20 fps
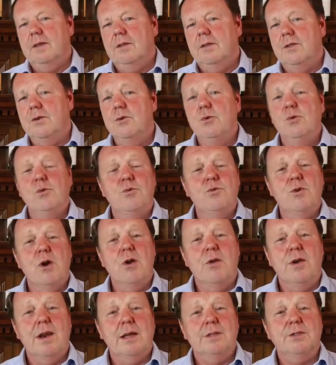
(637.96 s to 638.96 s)
The Northern
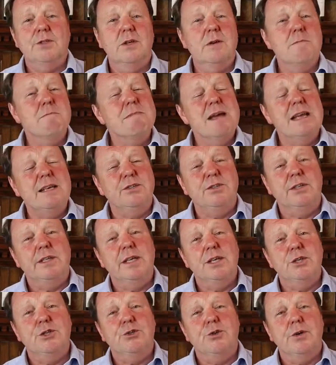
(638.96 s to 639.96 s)
Rhone has an amazing
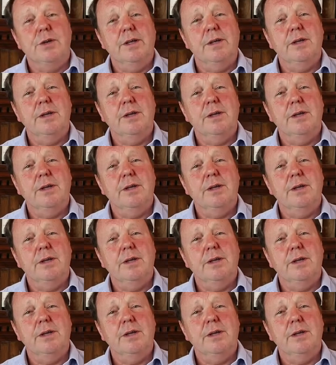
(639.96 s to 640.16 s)
history,